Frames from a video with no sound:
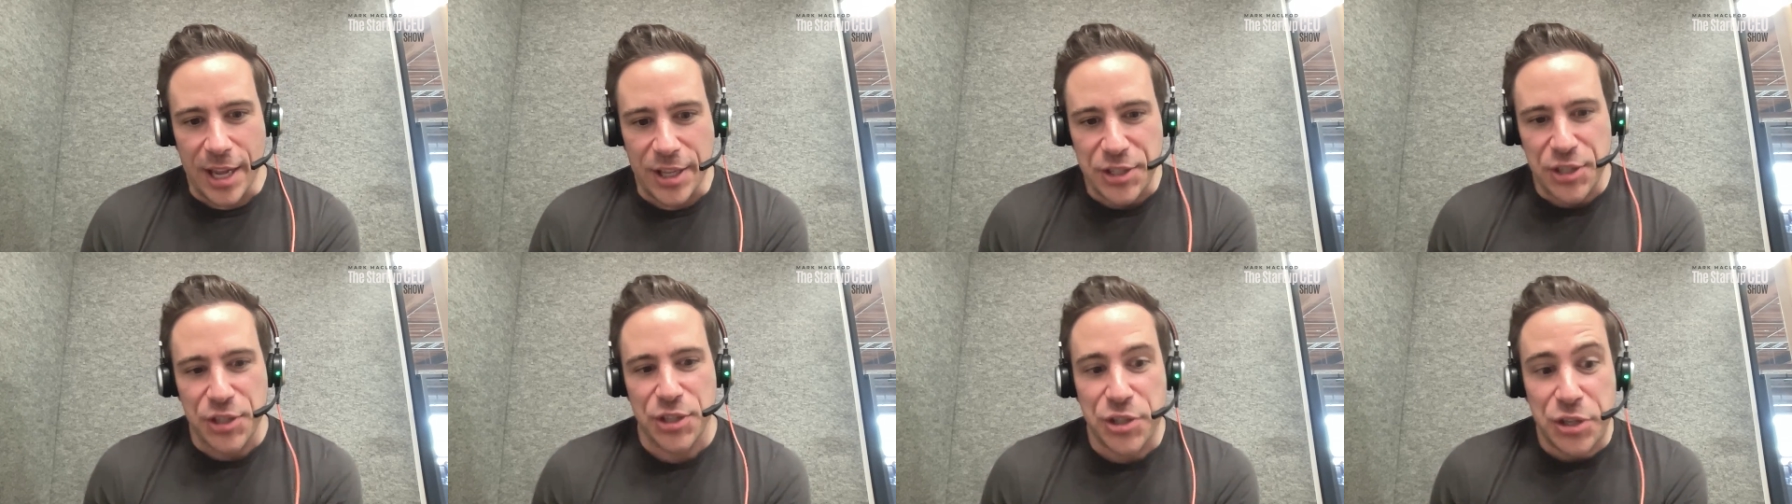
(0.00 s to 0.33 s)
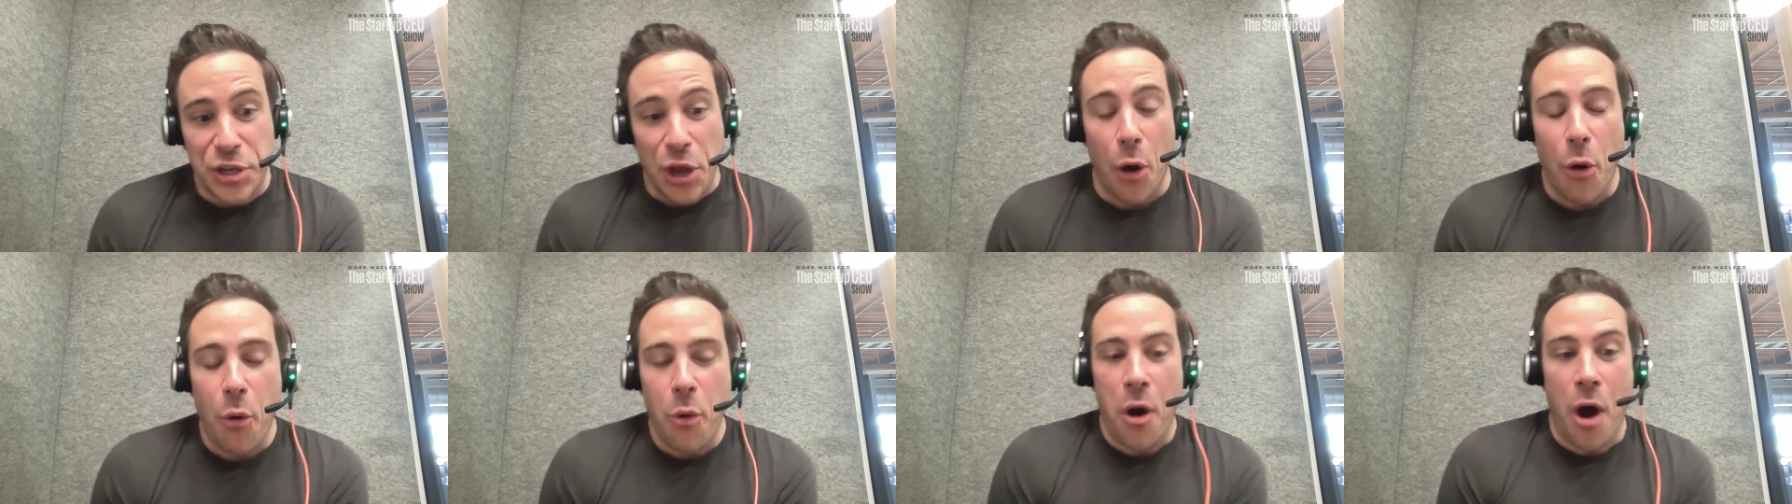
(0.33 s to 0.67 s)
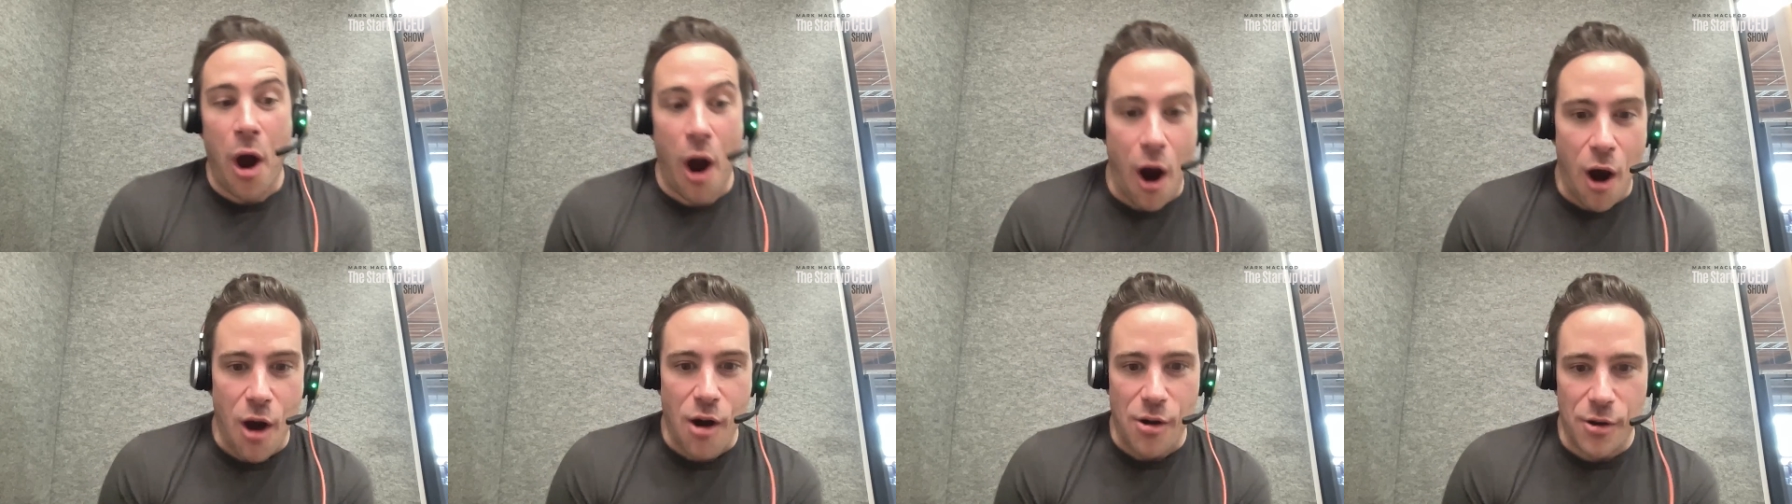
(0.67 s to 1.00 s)
It's
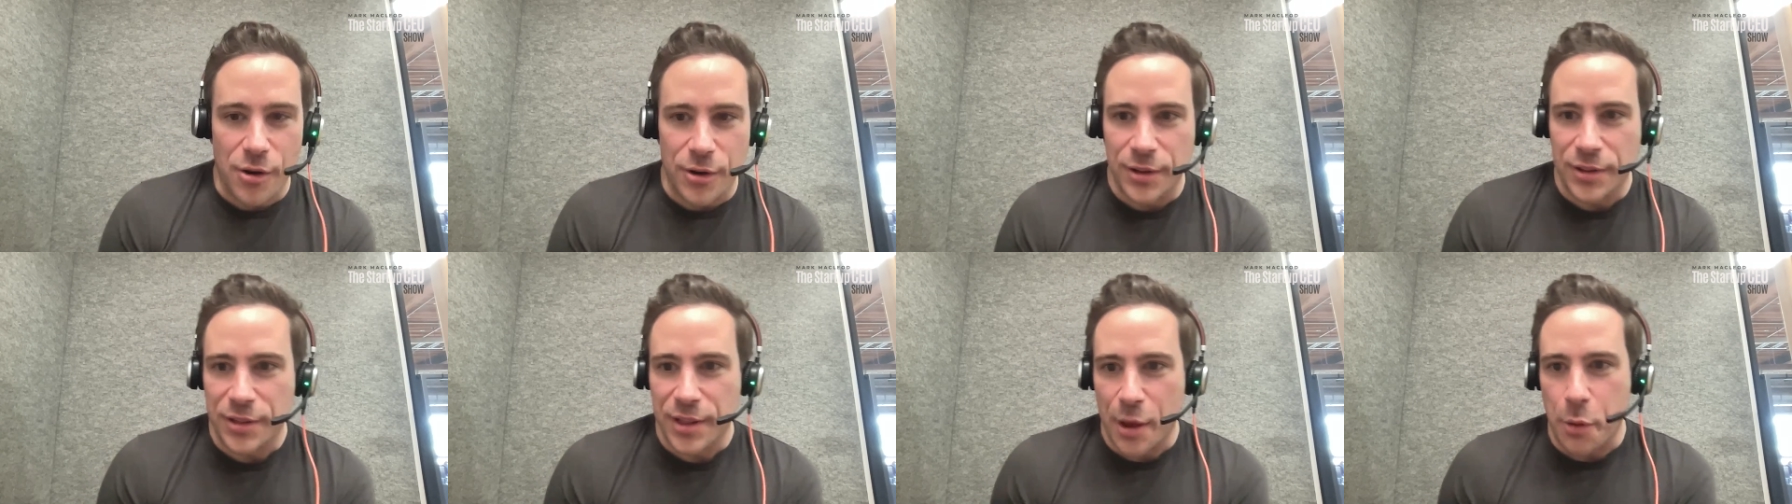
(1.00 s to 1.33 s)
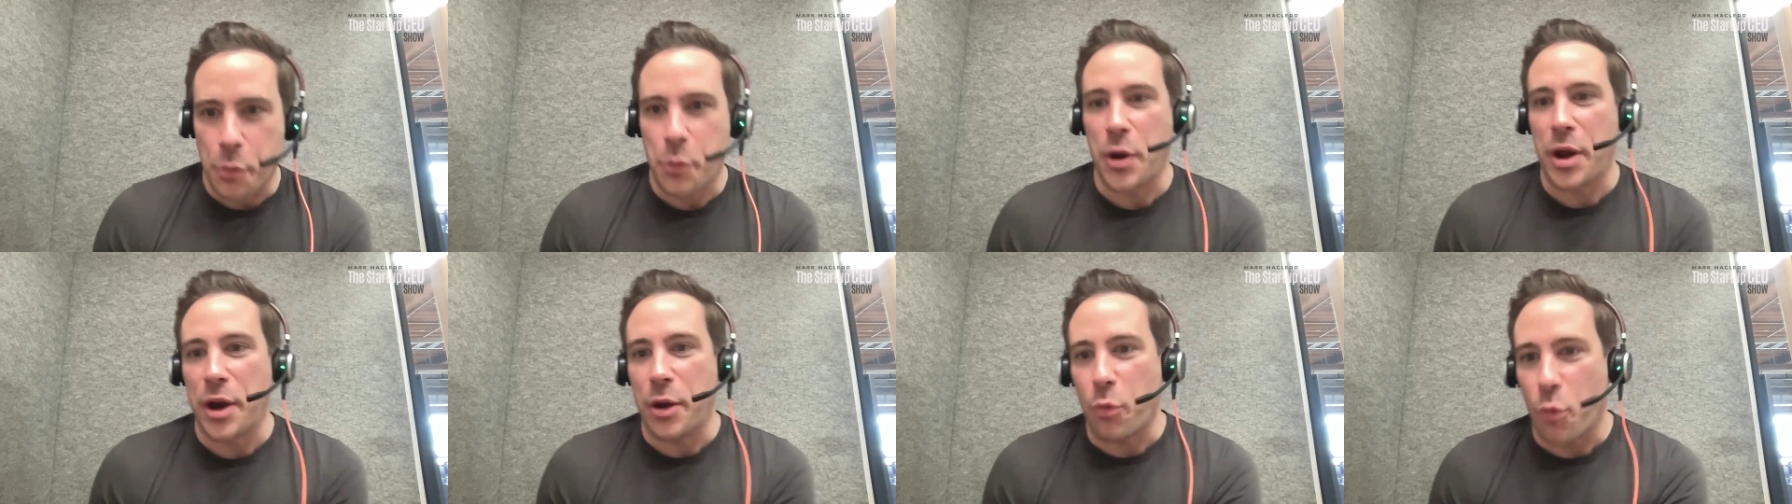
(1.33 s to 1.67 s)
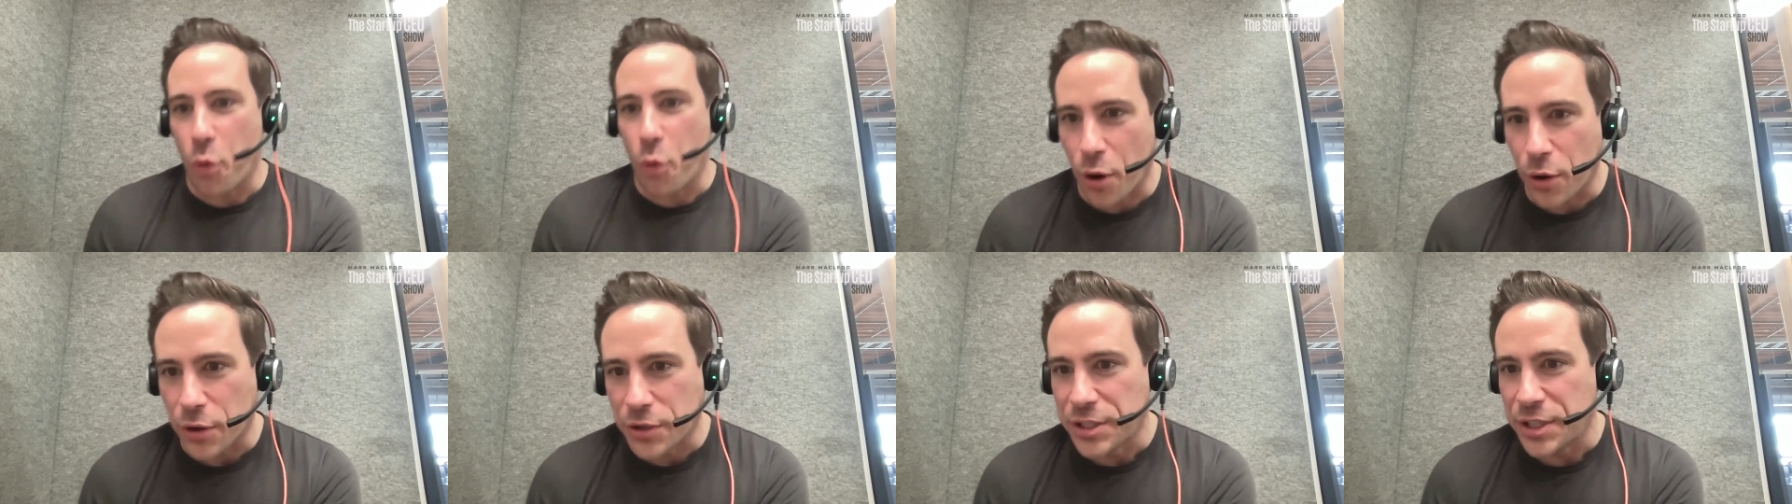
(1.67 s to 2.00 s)
so hard that when
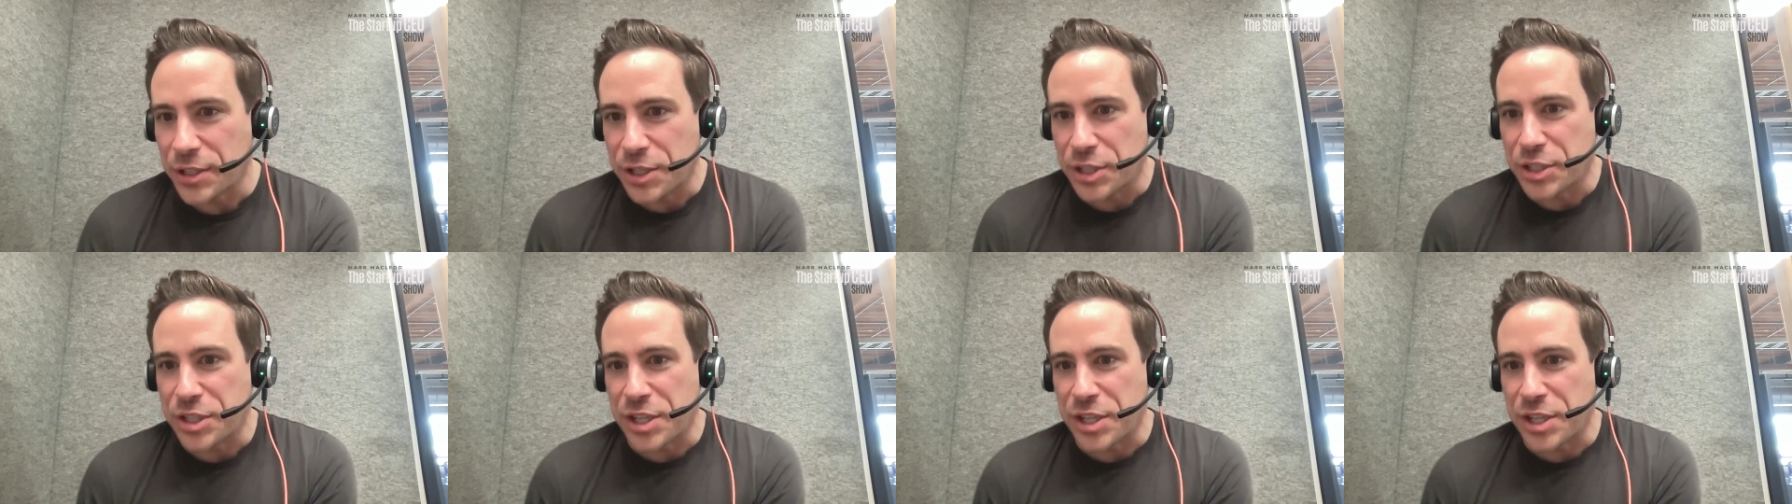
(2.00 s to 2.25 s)
it works,